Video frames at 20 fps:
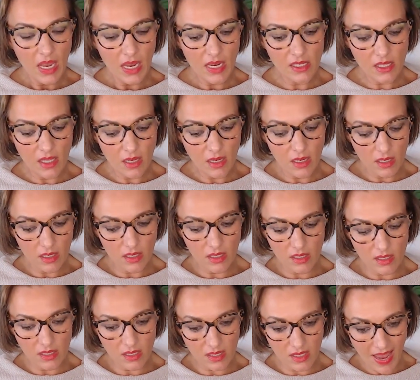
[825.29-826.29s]
is that
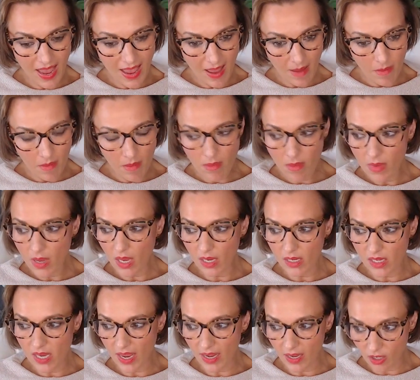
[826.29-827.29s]
stem and
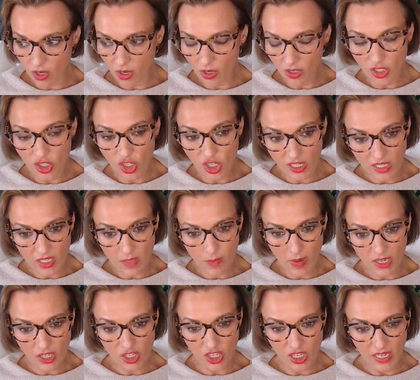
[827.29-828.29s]
technology
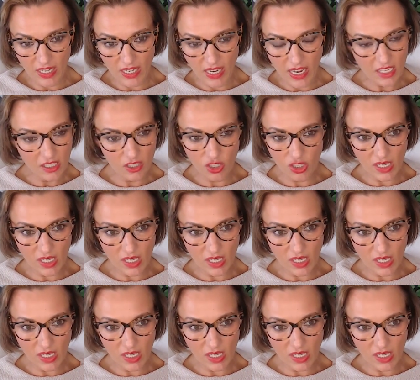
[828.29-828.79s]
especially is,